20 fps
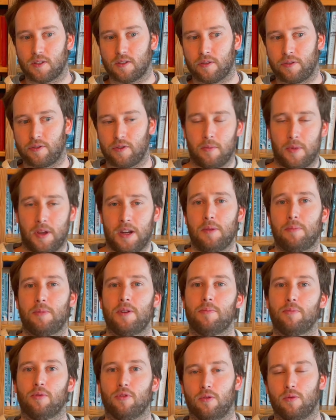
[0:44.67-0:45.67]
For many
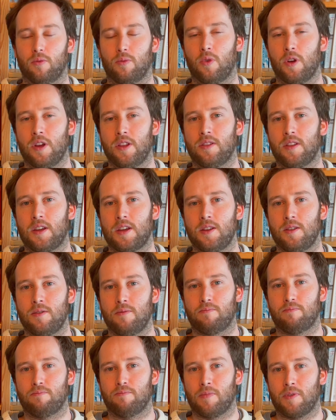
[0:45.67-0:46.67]
people, when they
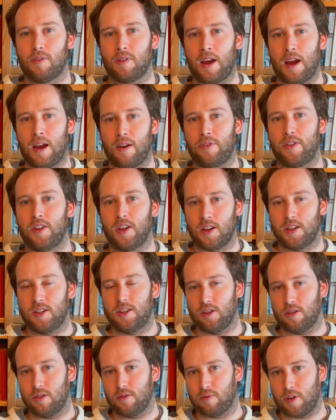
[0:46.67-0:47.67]
have the
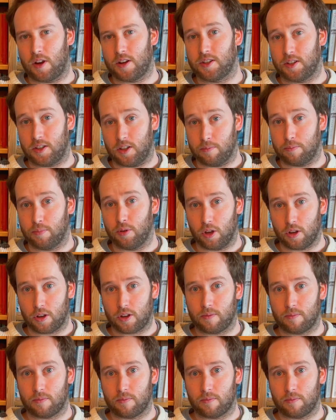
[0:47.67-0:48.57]
idea of writing a book,